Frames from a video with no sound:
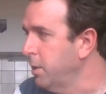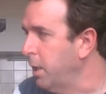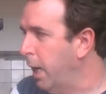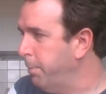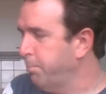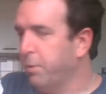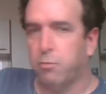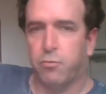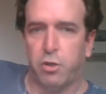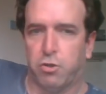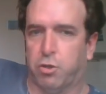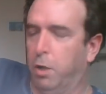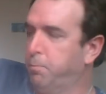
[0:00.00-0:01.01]
I built
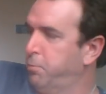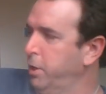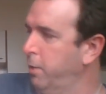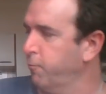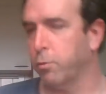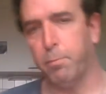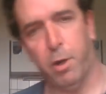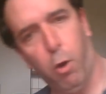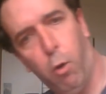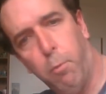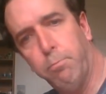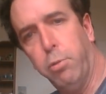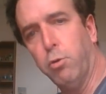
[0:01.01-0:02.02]
this company up from my
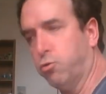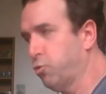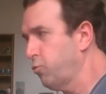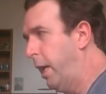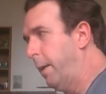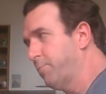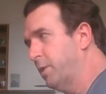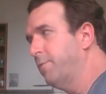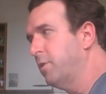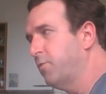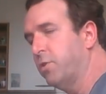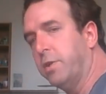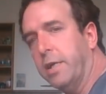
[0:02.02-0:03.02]
own bootstraps, even
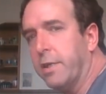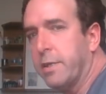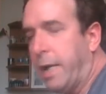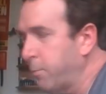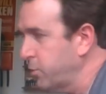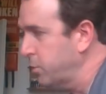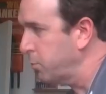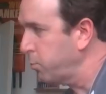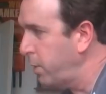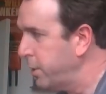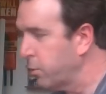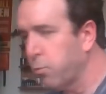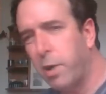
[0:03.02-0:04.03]
if you didn't. That was the
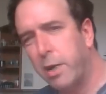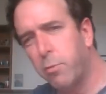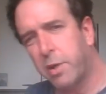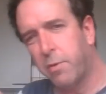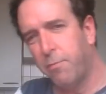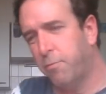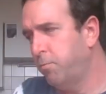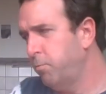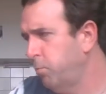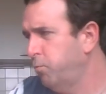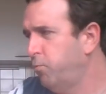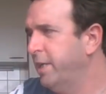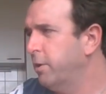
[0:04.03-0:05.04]
rhetoric
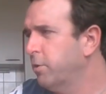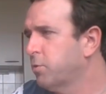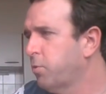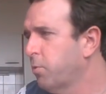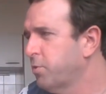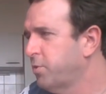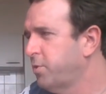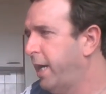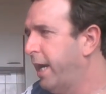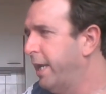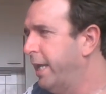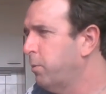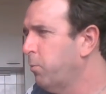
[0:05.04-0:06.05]
veered towards
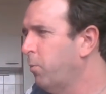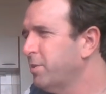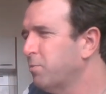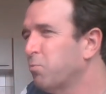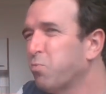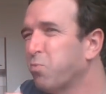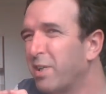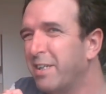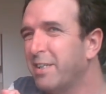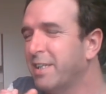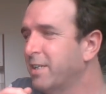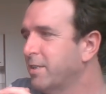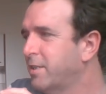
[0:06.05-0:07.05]
that, and it wasn't
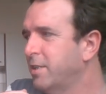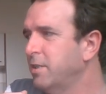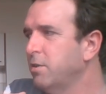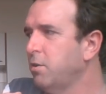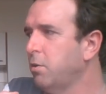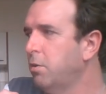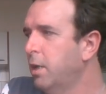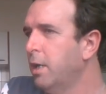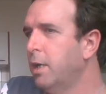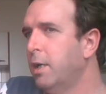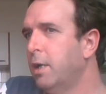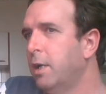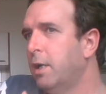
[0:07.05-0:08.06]
really until
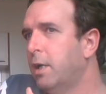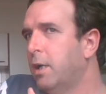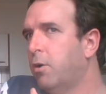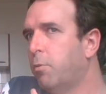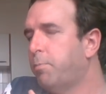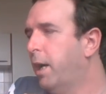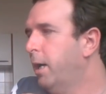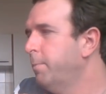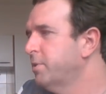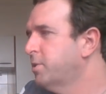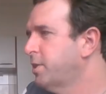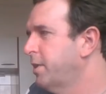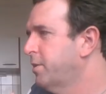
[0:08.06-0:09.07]
Obama
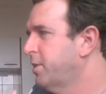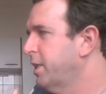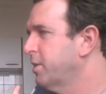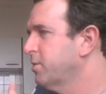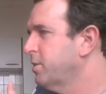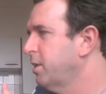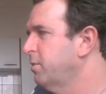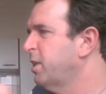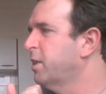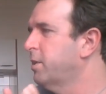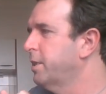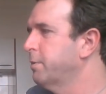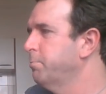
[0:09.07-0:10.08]
said things like, "Oh, they
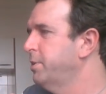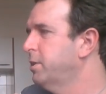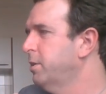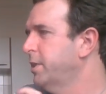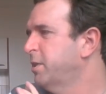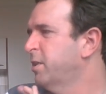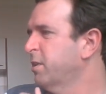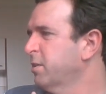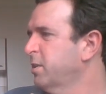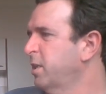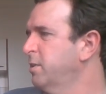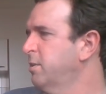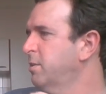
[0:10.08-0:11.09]
cling bitterly to their
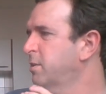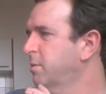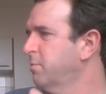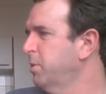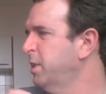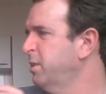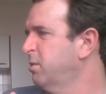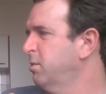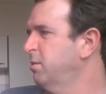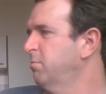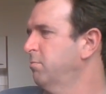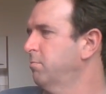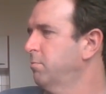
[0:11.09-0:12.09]
guns, religion,
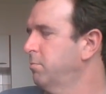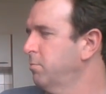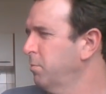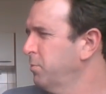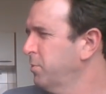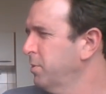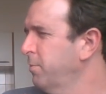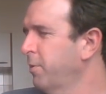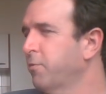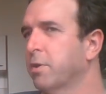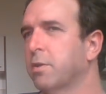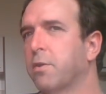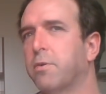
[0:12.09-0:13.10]
and what was it? I
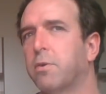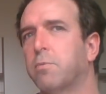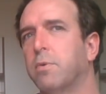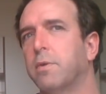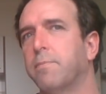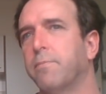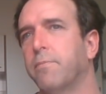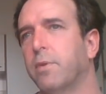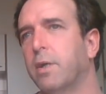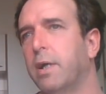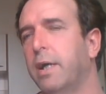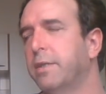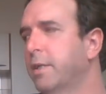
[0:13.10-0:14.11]
forget the third one."
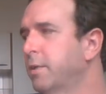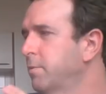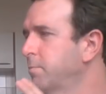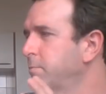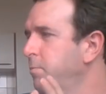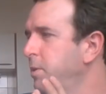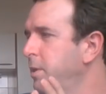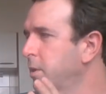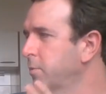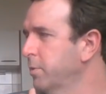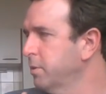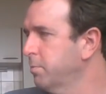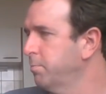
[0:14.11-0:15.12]
And then
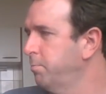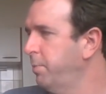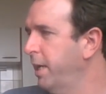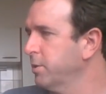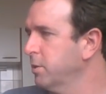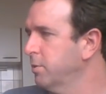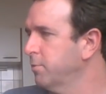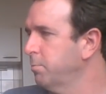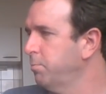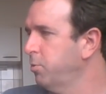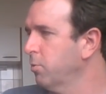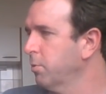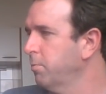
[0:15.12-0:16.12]
Hillary's basket of
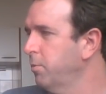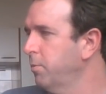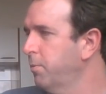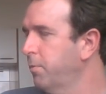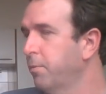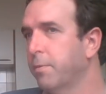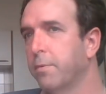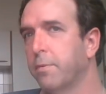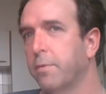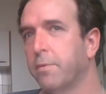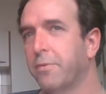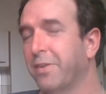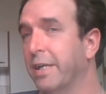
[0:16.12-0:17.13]
deplorable
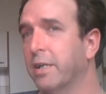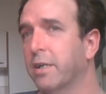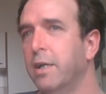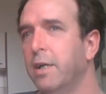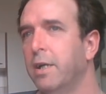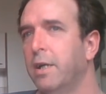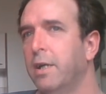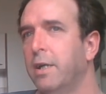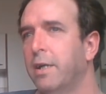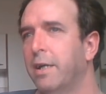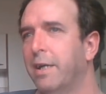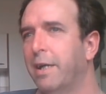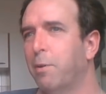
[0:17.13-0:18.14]
thing.
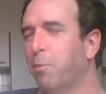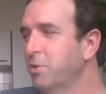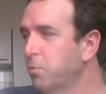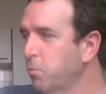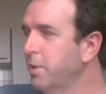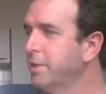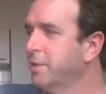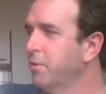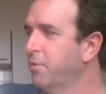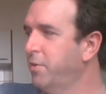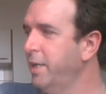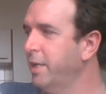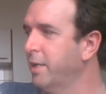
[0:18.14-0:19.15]
It wasn't really till
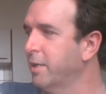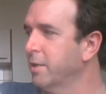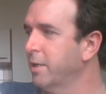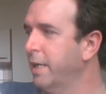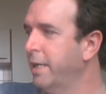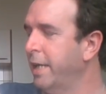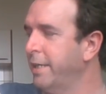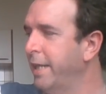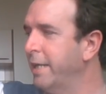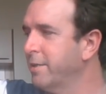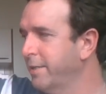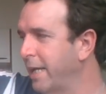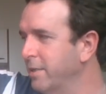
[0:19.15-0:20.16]
then, and
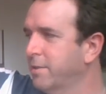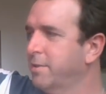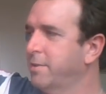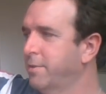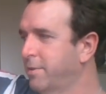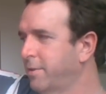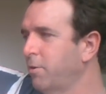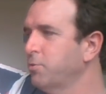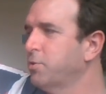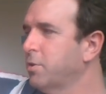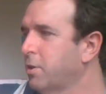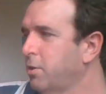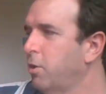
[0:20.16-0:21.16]
those are
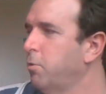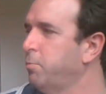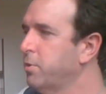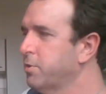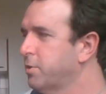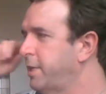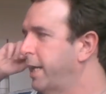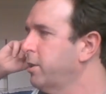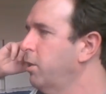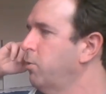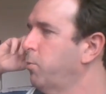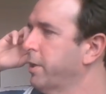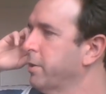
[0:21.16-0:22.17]
the globalist
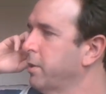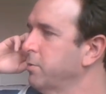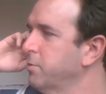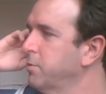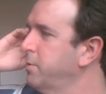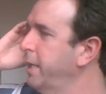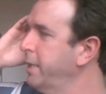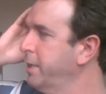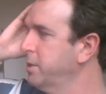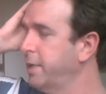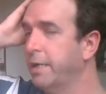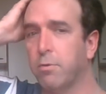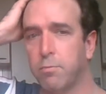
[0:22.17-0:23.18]
techo weirdos,
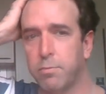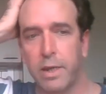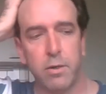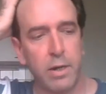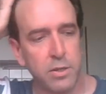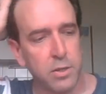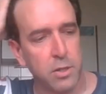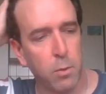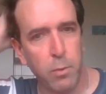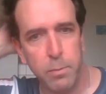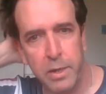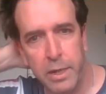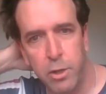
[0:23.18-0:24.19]
because they don't actually know
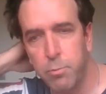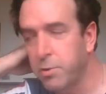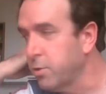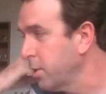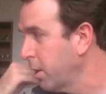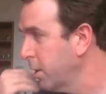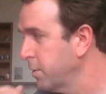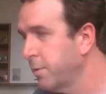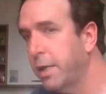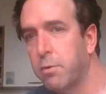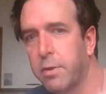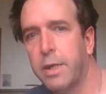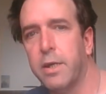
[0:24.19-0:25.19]
what humans are. They
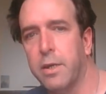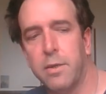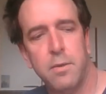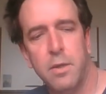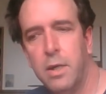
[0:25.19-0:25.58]
don't get it,